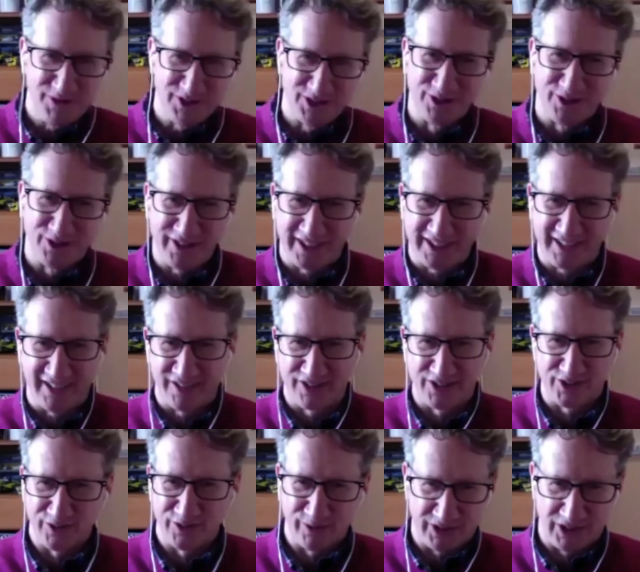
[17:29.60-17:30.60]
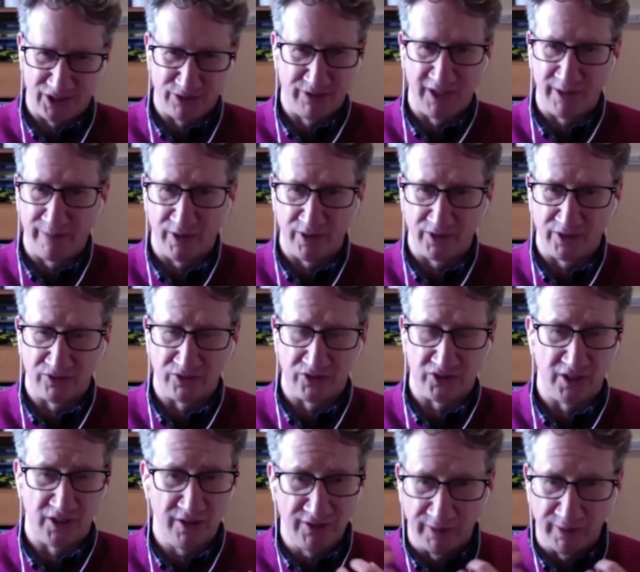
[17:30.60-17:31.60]
and all that kind of stuff, which is really personal to
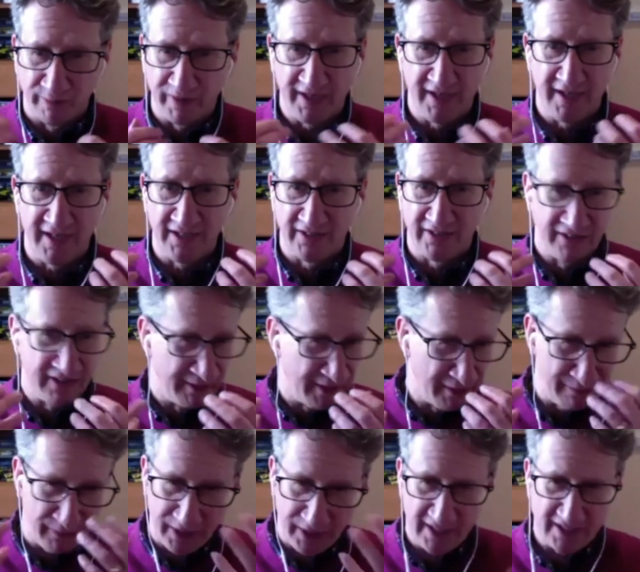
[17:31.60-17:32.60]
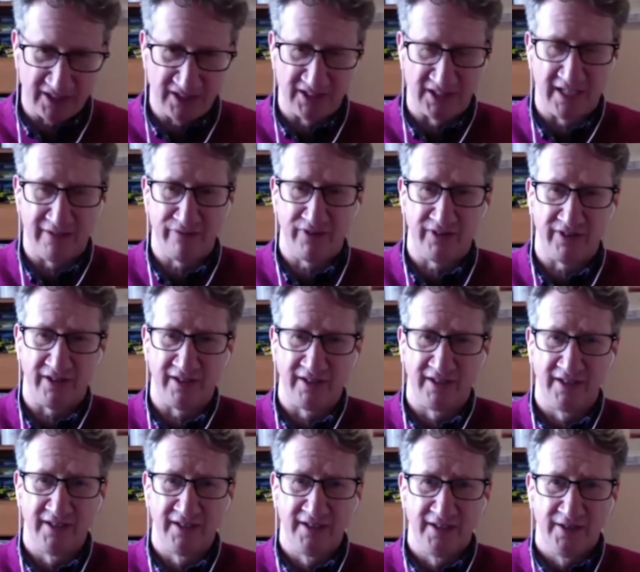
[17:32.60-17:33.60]
you, the beard and the piercings and everything.
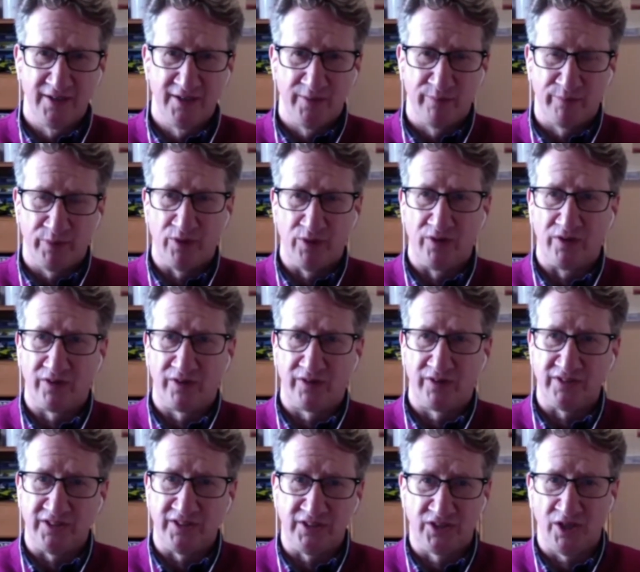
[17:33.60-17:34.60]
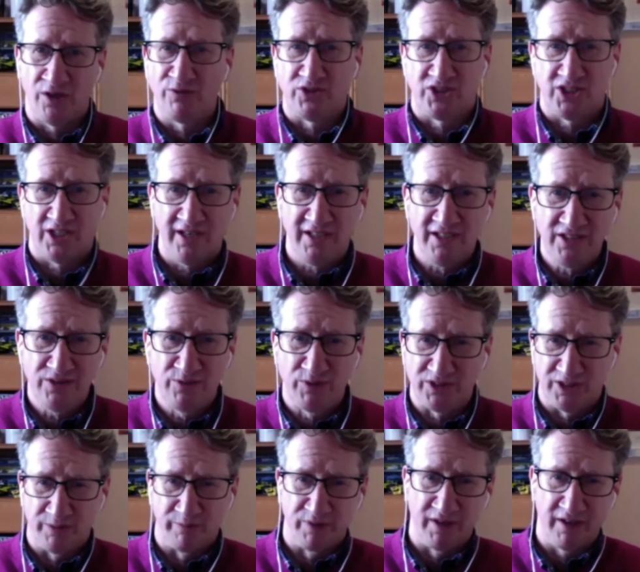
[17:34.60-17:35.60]
But you don't change, which
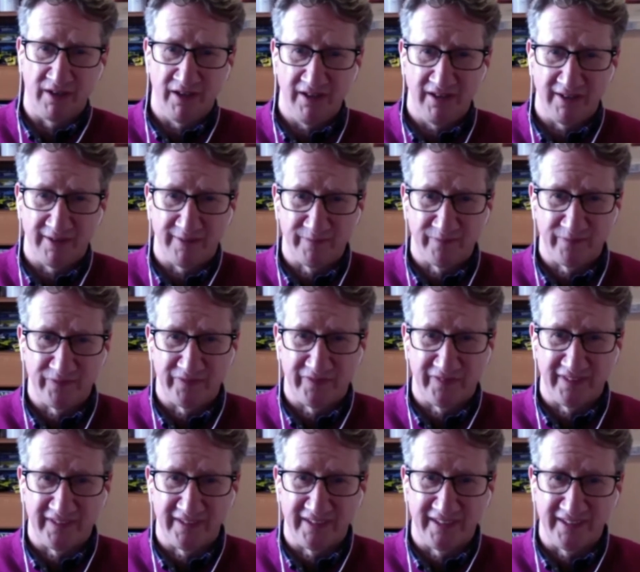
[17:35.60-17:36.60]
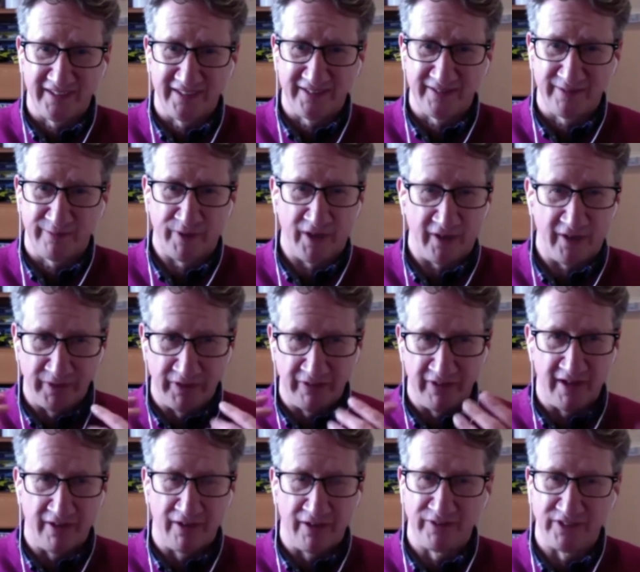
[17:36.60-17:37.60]
is brilliant. Apart from your
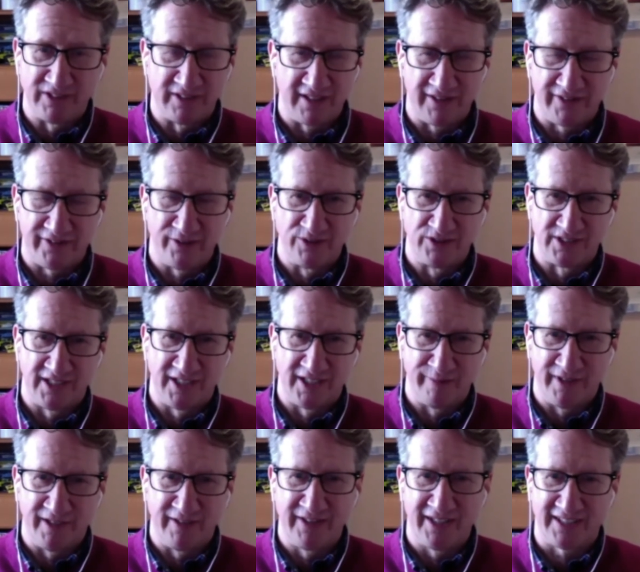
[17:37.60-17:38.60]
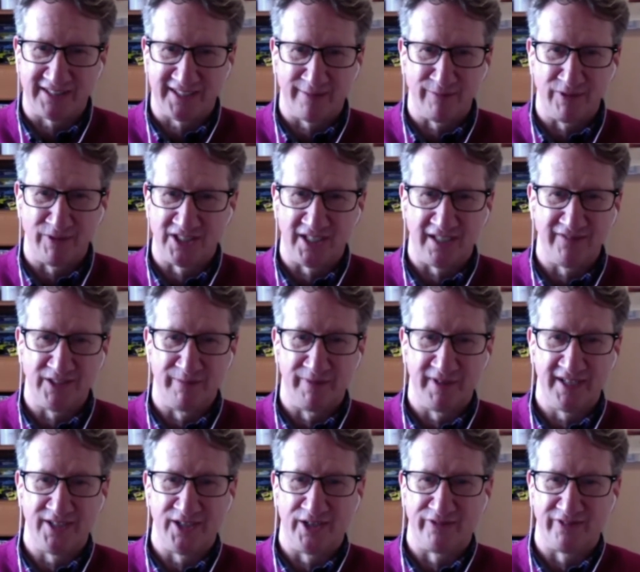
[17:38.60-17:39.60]
hair, obviously, that throws a little bit. And that time you shaved your
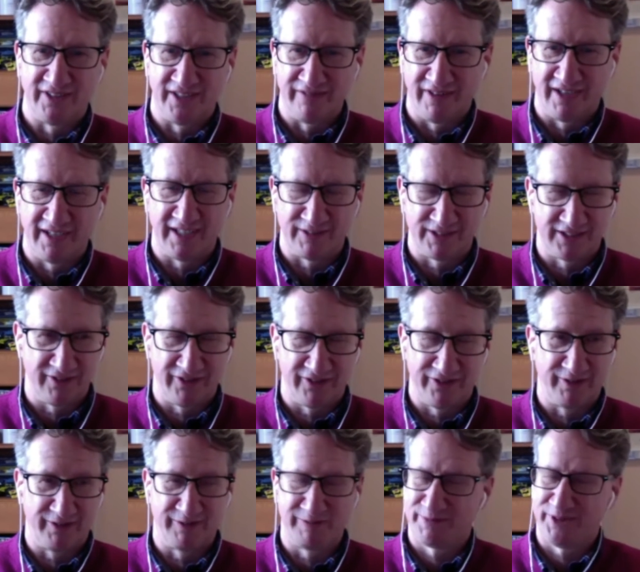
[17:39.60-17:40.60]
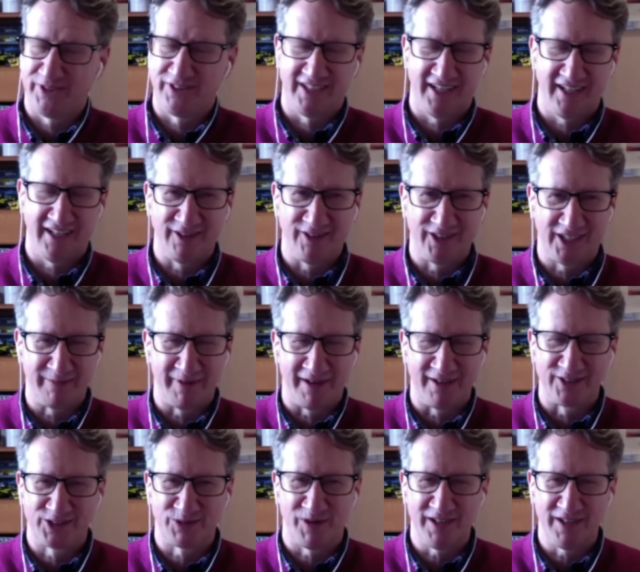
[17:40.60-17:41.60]
beard off at an event, I thought, bloody hell, you look about
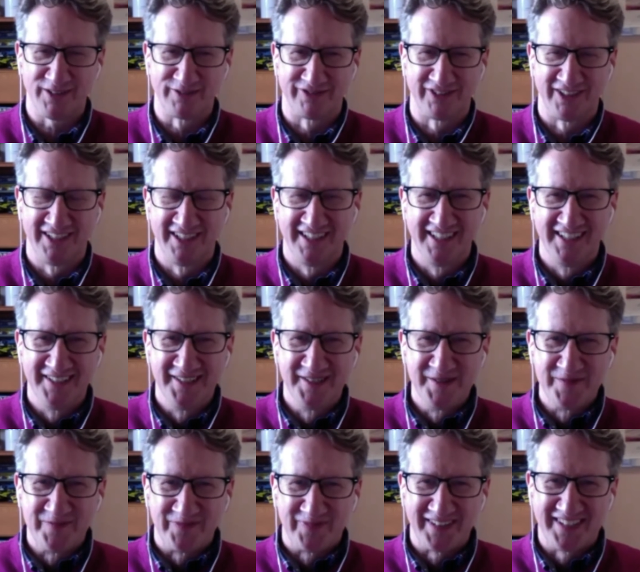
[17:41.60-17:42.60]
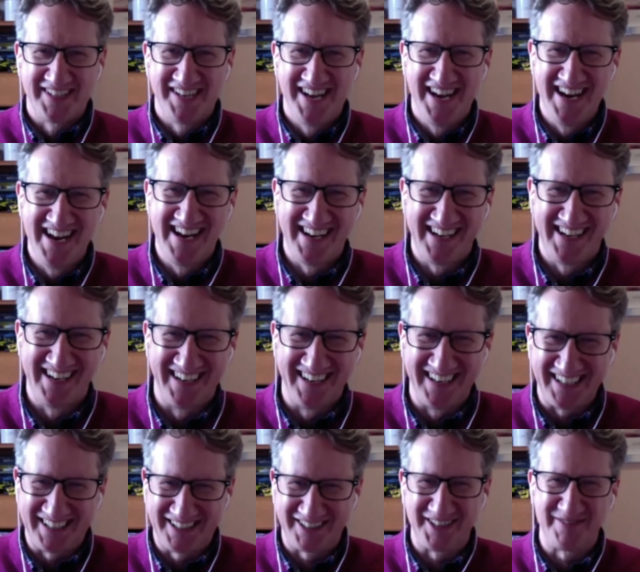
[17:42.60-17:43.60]
12. They
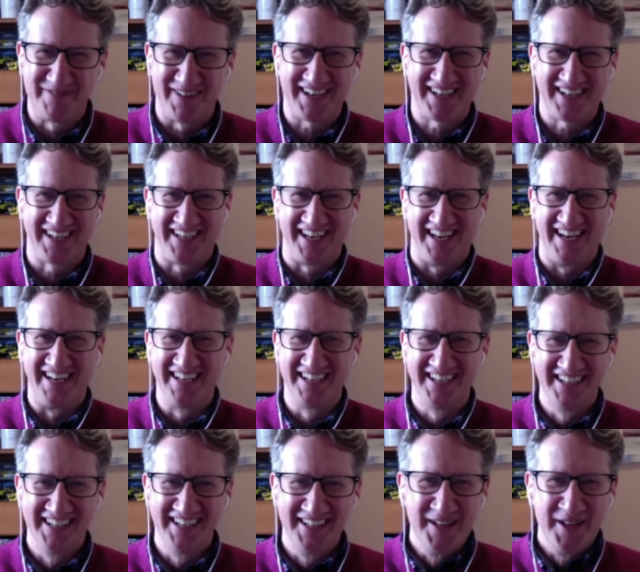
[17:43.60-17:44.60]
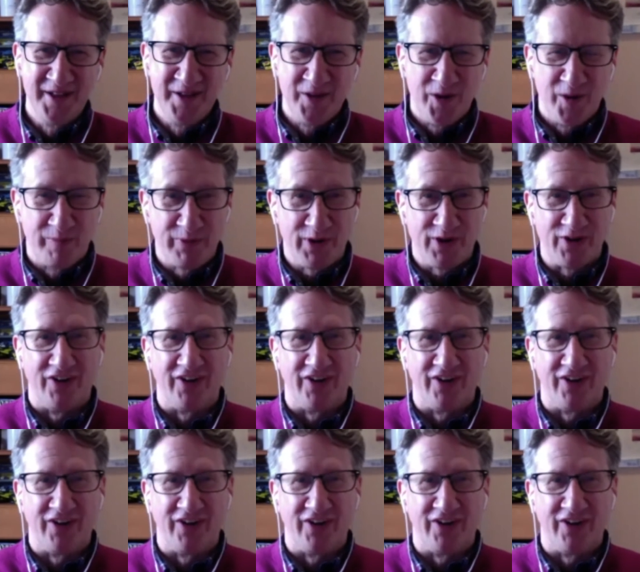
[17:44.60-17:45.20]
grew back again. But